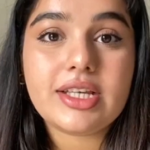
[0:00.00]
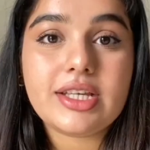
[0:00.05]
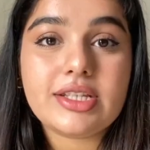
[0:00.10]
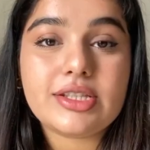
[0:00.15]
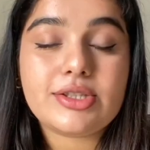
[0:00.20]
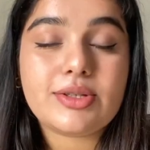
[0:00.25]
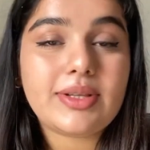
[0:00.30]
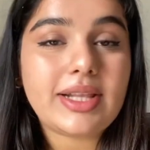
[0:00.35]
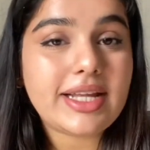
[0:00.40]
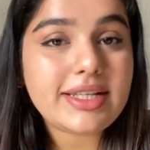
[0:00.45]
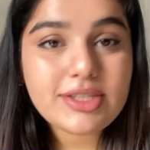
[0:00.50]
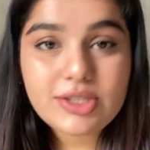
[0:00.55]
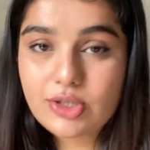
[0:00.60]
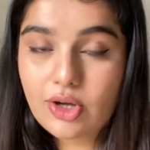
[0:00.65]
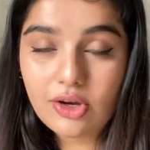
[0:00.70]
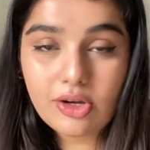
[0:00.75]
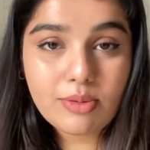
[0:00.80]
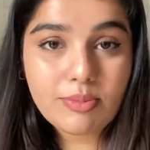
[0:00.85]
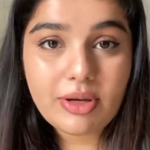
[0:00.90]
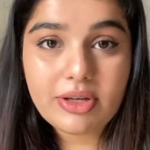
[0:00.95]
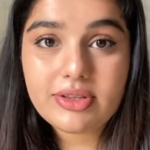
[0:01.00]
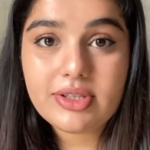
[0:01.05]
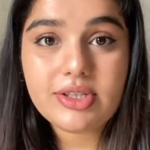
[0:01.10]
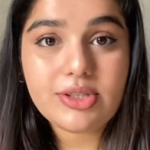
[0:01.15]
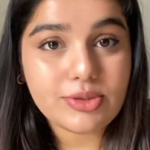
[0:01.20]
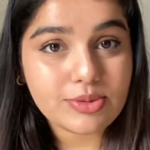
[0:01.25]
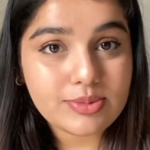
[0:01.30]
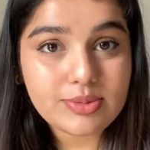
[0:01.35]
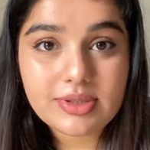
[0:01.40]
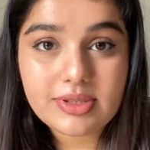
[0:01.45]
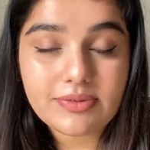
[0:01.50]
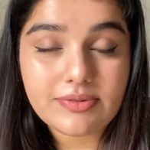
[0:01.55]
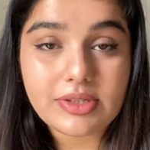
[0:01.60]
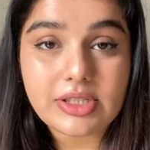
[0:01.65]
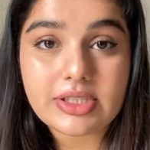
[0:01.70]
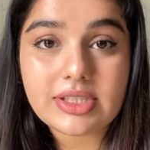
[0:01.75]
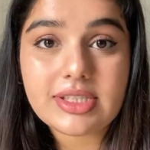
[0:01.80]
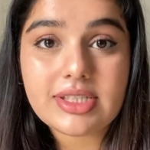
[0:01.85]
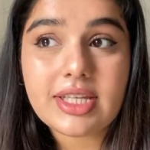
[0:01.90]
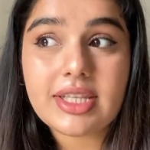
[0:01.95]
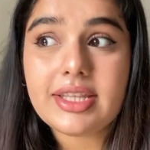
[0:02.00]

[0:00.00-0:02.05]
So let's talk about the do's first.